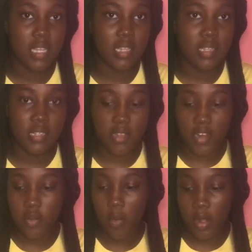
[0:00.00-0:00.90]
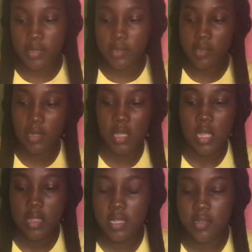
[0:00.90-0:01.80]
These are the ones,
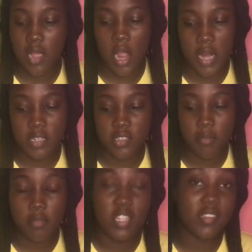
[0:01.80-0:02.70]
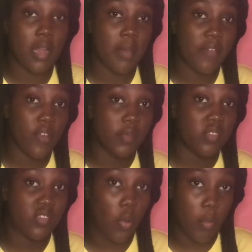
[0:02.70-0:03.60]
these are made from
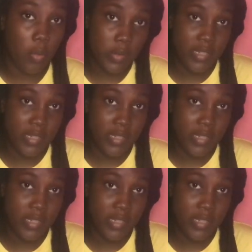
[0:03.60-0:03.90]
soap molds,